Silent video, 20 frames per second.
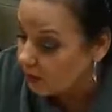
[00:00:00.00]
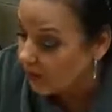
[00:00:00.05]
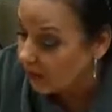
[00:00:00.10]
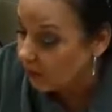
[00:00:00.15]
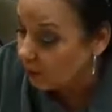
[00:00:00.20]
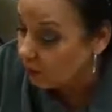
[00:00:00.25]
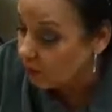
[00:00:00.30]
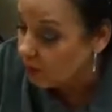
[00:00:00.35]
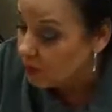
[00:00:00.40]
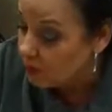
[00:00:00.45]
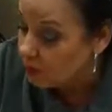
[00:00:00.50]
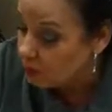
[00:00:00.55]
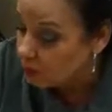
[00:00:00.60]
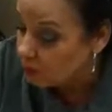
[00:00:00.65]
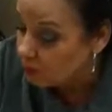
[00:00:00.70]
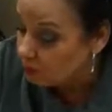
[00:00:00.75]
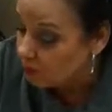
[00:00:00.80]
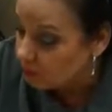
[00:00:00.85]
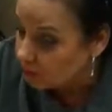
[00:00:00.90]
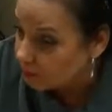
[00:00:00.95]
that, do
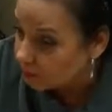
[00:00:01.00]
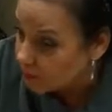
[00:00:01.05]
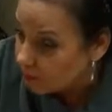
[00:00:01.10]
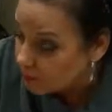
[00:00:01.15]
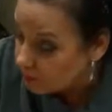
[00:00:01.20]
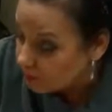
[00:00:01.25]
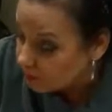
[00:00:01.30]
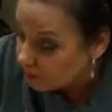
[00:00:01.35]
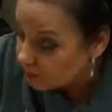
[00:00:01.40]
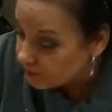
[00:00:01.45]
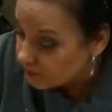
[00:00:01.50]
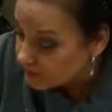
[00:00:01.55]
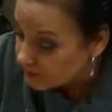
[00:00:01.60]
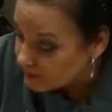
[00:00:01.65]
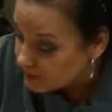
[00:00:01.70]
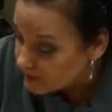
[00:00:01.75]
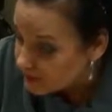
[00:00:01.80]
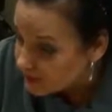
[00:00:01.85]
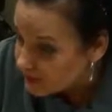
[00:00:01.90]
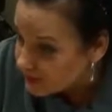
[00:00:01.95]
you remember?
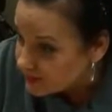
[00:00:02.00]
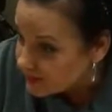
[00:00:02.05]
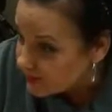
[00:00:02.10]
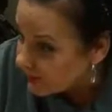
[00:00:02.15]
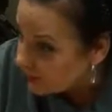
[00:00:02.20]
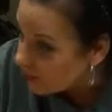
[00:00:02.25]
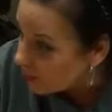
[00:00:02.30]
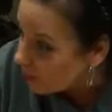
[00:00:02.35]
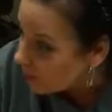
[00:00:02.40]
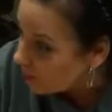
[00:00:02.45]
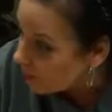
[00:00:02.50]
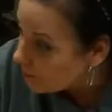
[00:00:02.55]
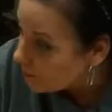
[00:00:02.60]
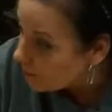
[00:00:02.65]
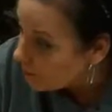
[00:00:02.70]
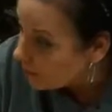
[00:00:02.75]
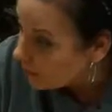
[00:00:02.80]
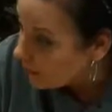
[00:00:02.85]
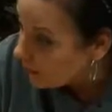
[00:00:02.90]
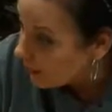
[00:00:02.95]
This is the
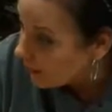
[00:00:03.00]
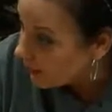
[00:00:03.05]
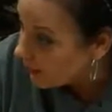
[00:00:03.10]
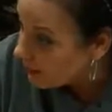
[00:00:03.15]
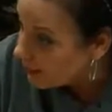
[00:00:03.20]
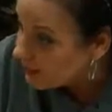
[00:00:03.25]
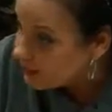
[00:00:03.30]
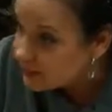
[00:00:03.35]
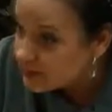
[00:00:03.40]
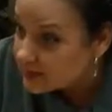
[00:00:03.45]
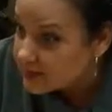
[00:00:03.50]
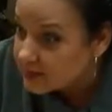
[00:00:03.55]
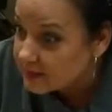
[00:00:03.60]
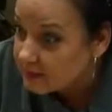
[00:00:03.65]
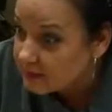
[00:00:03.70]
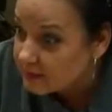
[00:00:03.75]
place